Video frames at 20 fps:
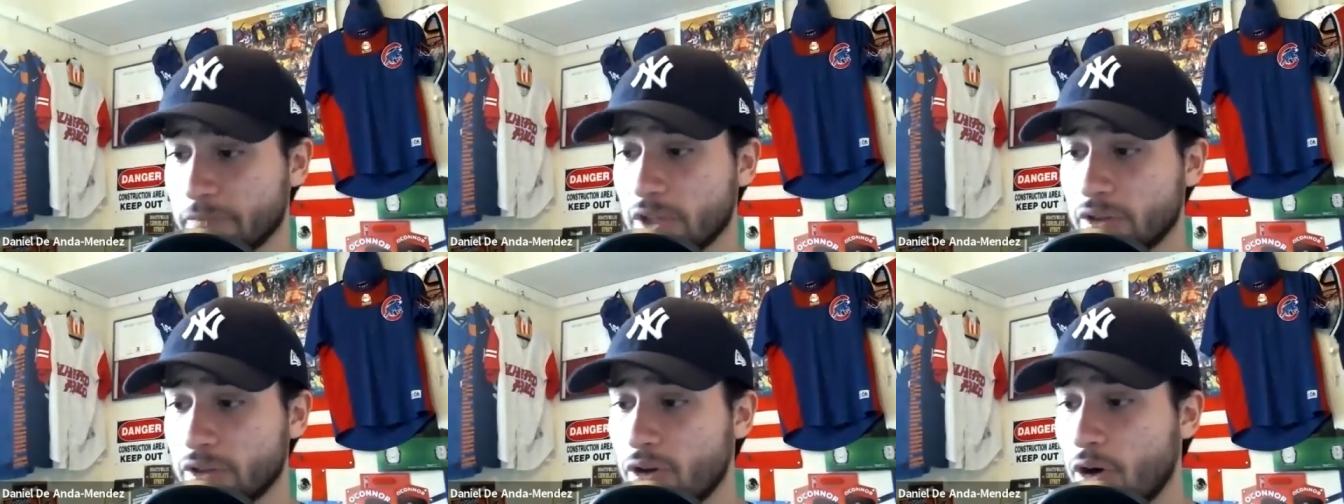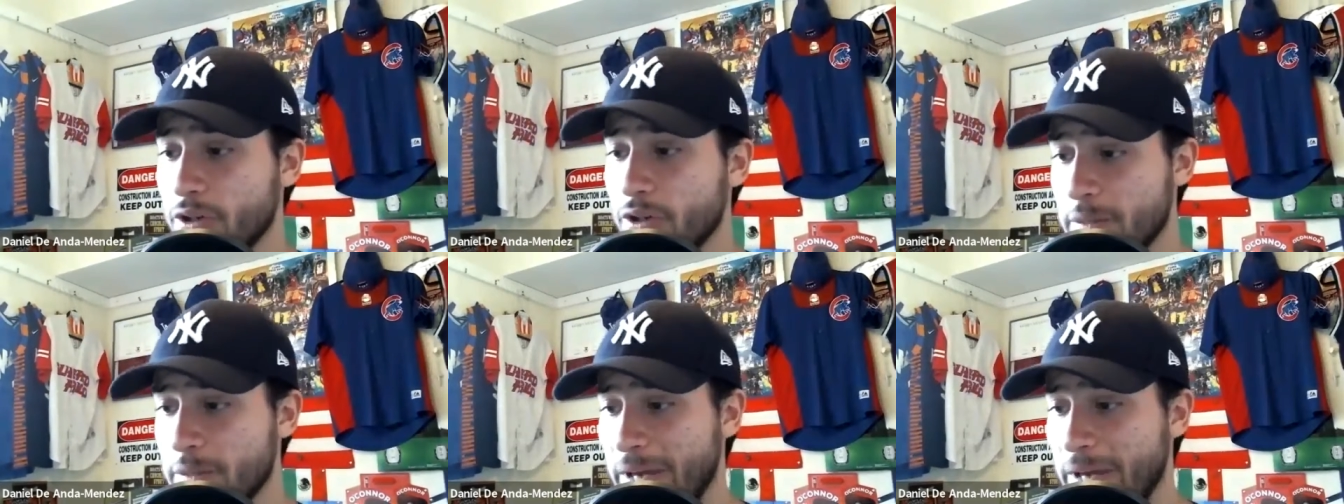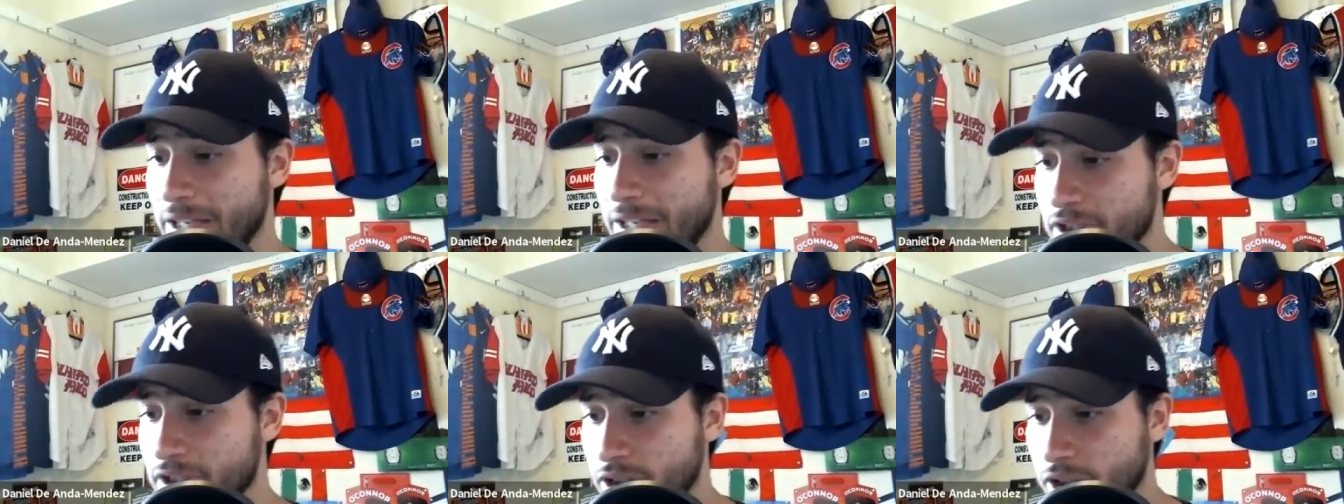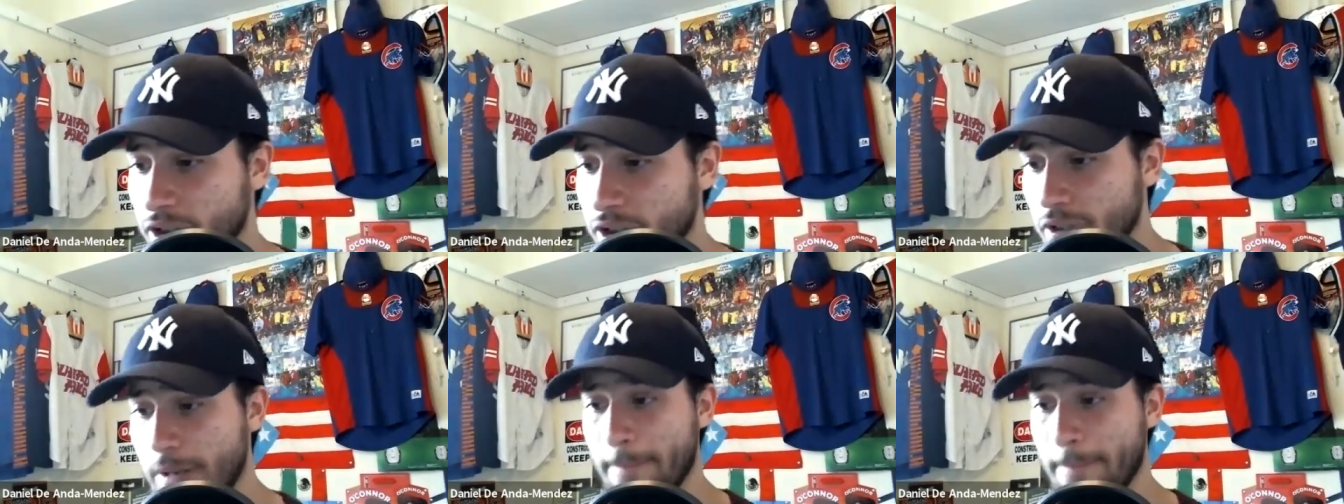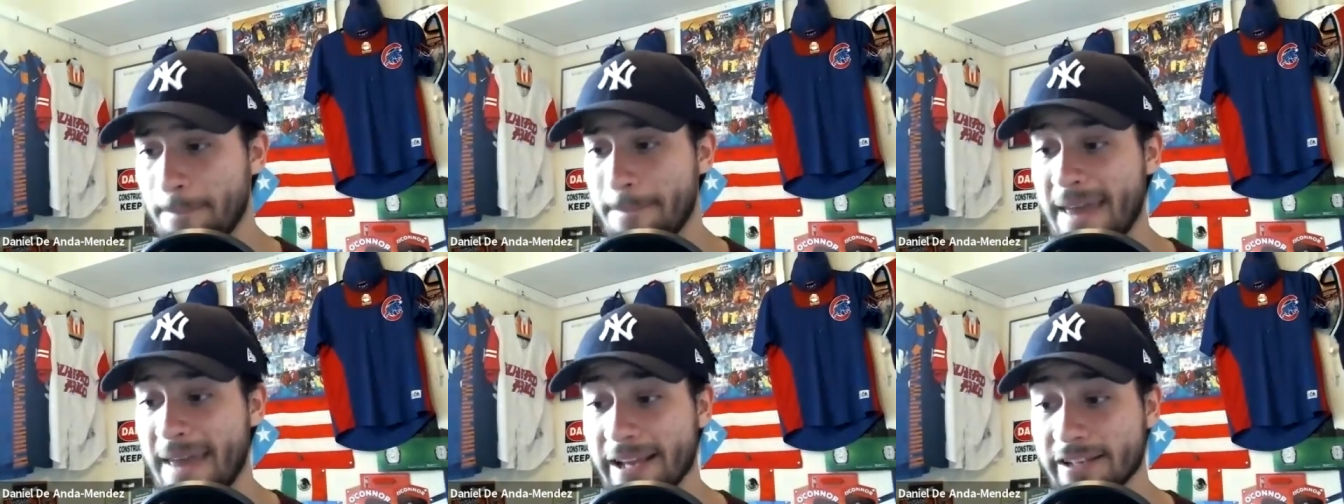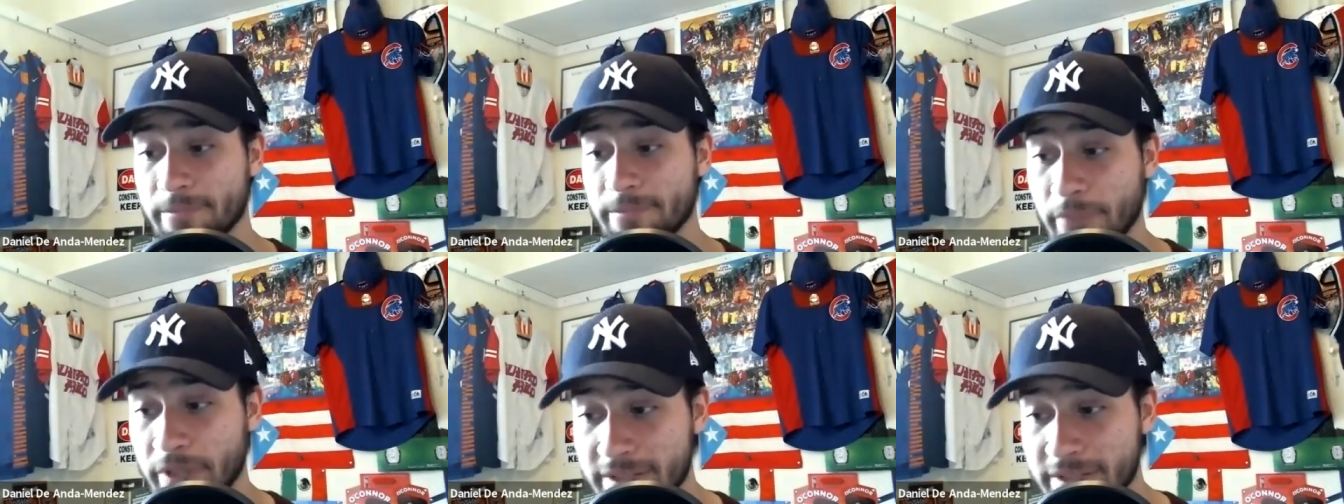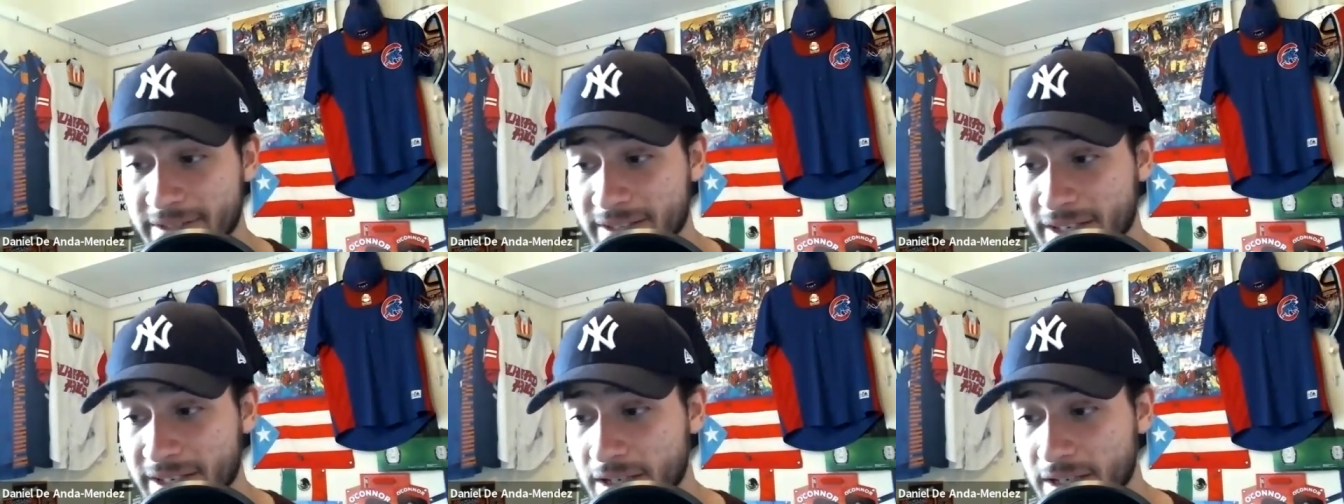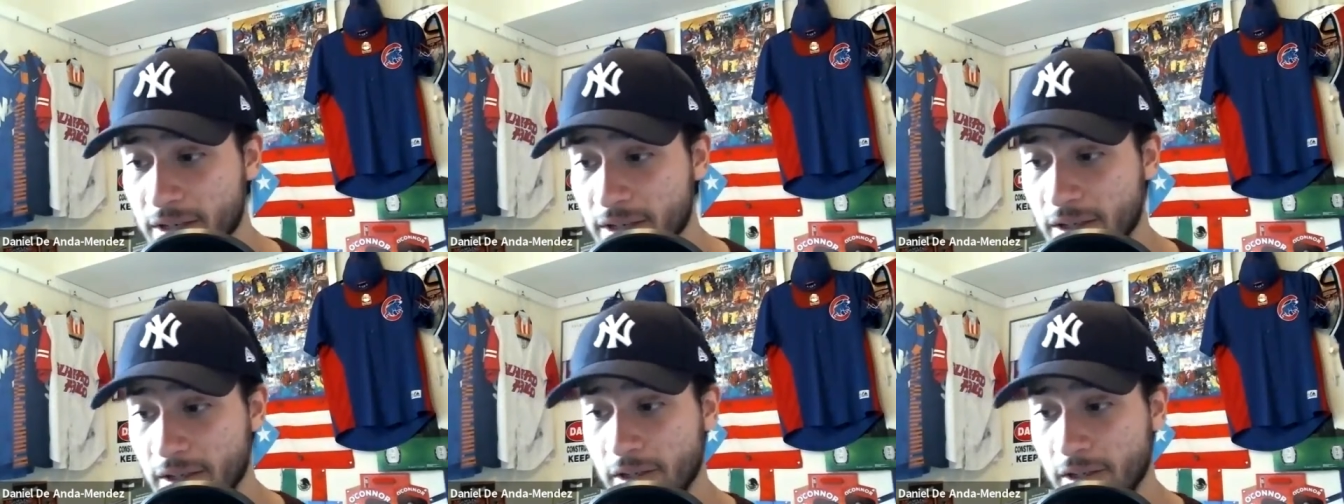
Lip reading: Cody Bellinger, Max Muncy.